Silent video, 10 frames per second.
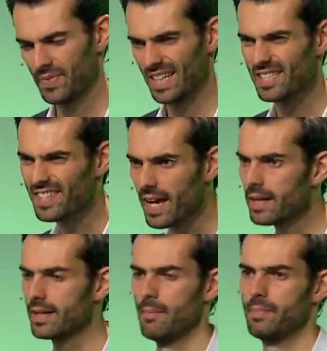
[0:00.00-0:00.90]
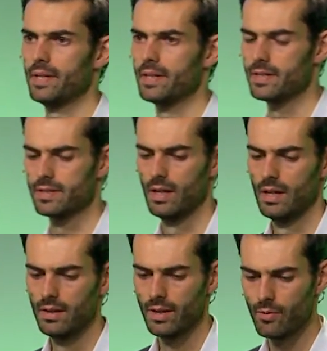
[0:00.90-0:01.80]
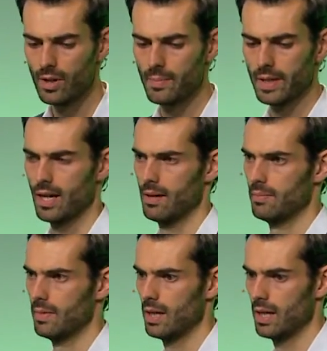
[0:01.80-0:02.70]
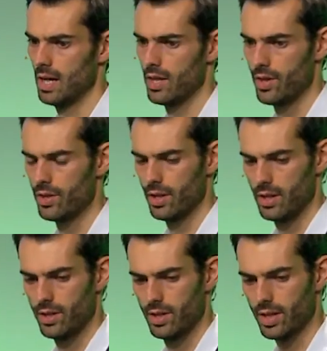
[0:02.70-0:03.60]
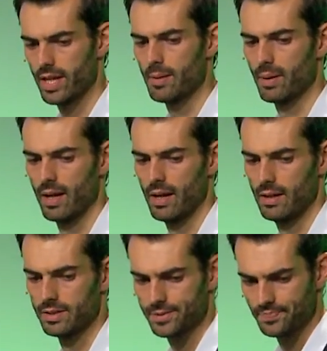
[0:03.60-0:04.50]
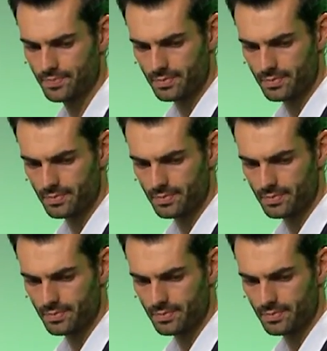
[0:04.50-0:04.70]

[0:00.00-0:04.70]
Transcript: it's data companies that really become the key players.